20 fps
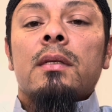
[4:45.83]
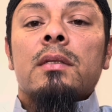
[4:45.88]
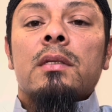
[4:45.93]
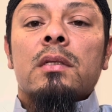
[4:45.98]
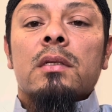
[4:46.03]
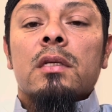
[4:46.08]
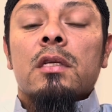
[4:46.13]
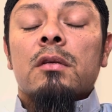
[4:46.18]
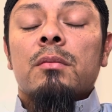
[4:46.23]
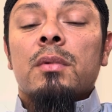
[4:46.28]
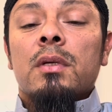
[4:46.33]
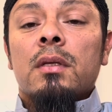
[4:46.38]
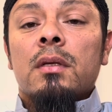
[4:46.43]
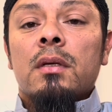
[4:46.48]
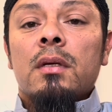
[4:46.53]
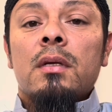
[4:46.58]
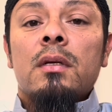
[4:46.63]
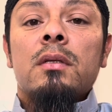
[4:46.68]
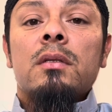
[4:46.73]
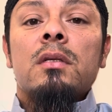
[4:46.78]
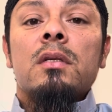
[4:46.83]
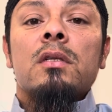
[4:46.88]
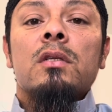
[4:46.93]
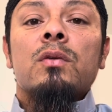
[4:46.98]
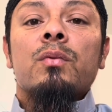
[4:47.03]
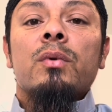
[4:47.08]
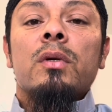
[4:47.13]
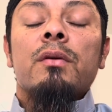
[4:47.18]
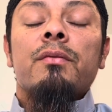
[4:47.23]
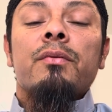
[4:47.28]
This is going to be the
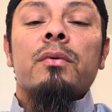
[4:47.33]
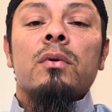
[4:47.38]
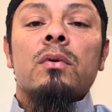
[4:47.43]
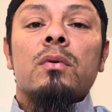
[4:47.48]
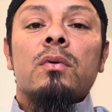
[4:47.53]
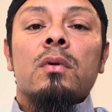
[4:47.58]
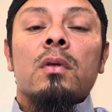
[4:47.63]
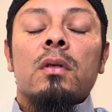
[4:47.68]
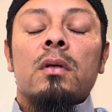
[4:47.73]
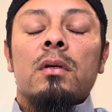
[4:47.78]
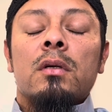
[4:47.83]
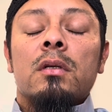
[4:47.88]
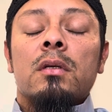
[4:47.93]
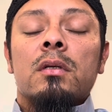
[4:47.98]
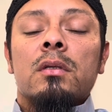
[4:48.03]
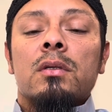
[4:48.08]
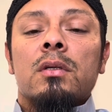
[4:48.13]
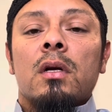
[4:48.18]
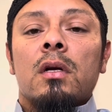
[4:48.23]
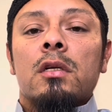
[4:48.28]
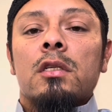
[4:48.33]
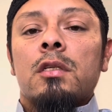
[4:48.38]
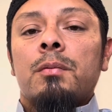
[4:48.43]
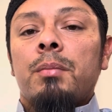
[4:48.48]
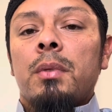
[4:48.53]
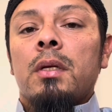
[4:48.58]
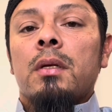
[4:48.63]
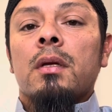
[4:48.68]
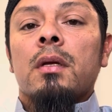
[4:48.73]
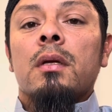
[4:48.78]
easiest way for you to learn to start
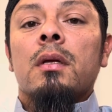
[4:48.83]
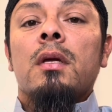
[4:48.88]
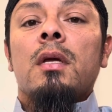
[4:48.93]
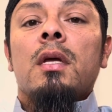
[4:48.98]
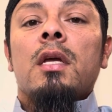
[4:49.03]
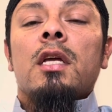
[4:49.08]
speaking,